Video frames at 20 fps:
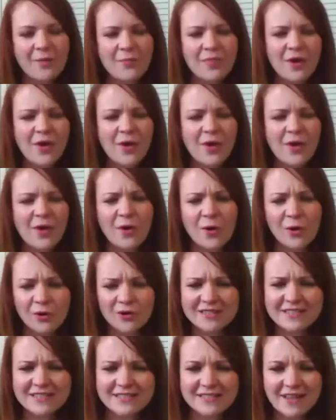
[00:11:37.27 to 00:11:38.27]
I'm the
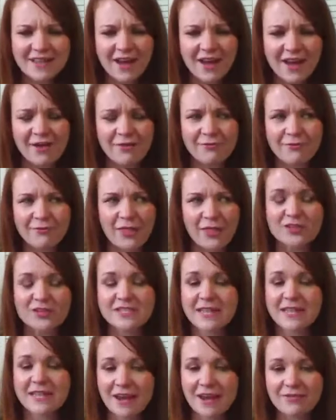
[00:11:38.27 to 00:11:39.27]
oldest of.
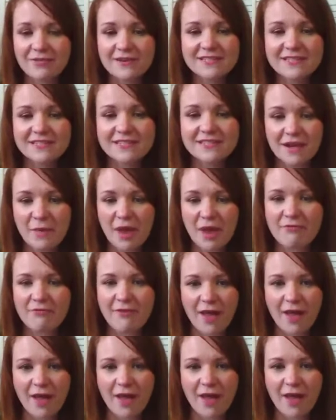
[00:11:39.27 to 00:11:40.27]
There's 10 of us in my
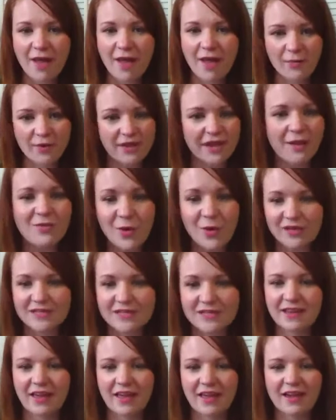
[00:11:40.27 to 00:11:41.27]
family, and I'm the
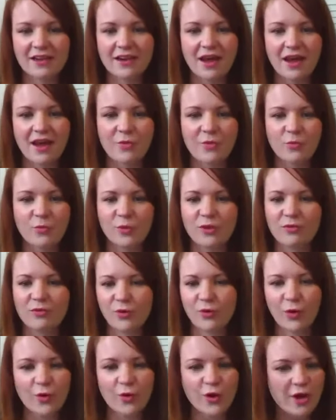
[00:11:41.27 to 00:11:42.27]
oldest. And
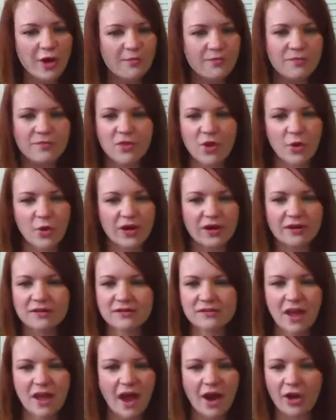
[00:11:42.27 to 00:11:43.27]
we've grown up knowing
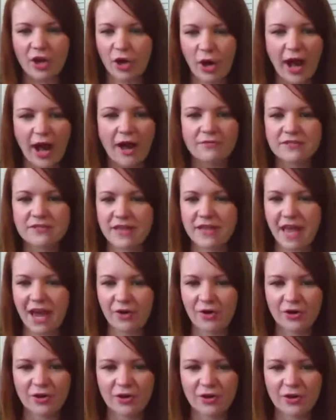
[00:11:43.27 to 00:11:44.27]
how to craft and
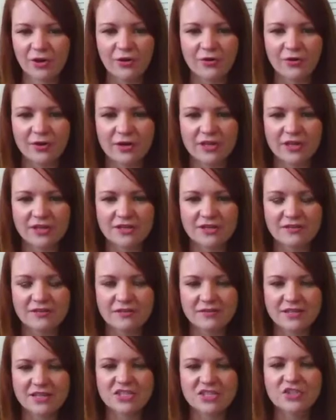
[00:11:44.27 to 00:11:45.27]
how to
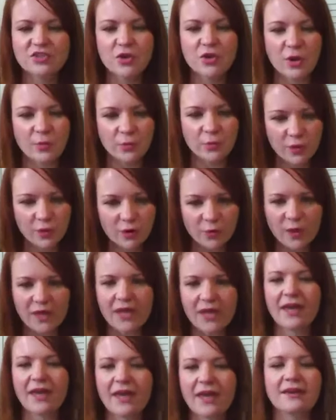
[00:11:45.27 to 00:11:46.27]
scrimp when we
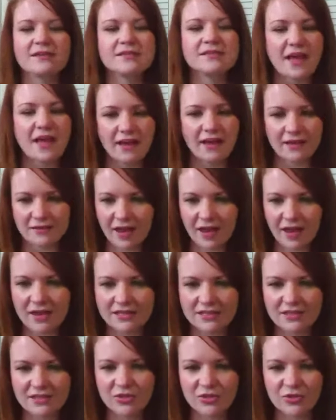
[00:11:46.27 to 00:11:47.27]
eat, and
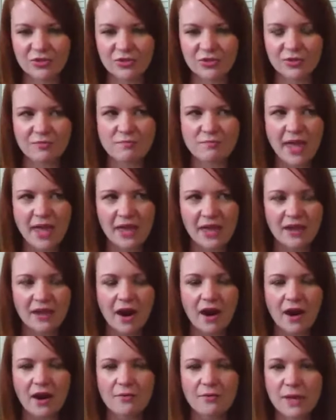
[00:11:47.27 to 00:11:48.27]
to make
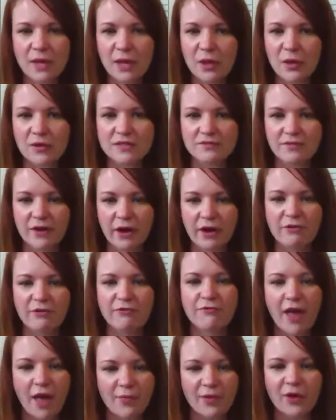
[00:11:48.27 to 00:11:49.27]
our meals very
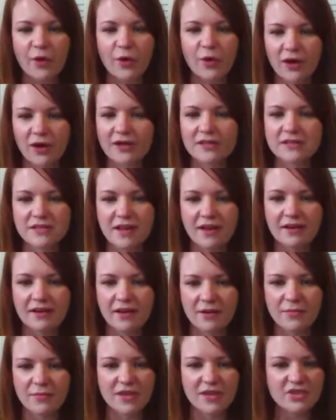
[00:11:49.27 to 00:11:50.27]
family oriented.
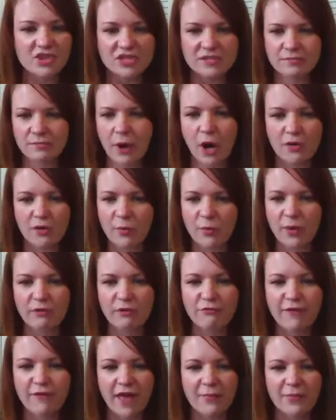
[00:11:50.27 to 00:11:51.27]
That's just part of a
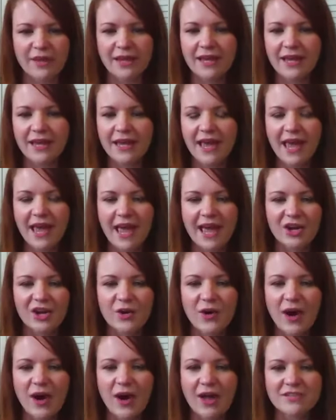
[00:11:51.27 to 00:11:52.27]
big family. And
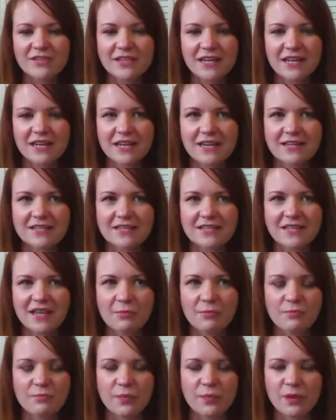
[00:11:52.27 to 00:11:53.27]
crafting is
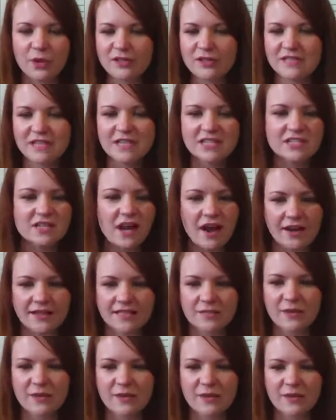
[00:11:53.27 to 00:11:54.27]
built into us
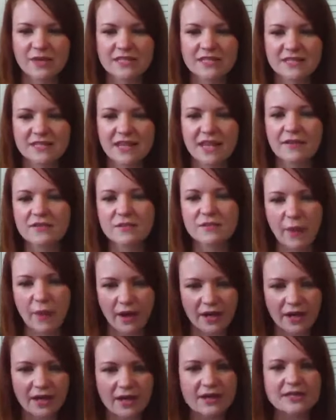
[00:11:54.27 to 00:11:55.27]
because it saves
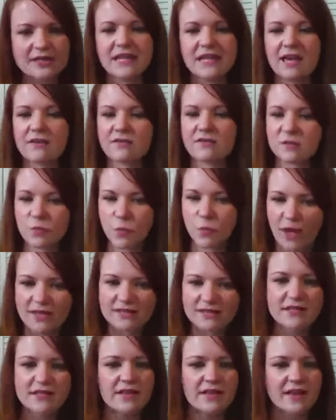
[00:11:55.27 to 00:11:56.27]
money and it saves
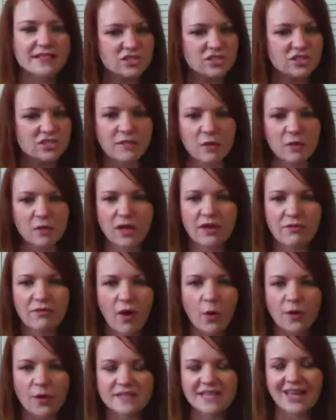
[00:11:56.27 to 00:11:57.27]
waste, and that's just something
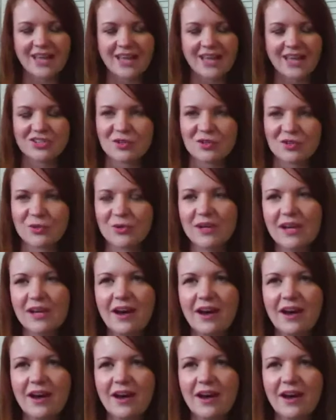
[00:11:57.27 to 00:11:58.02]
we've always had to do.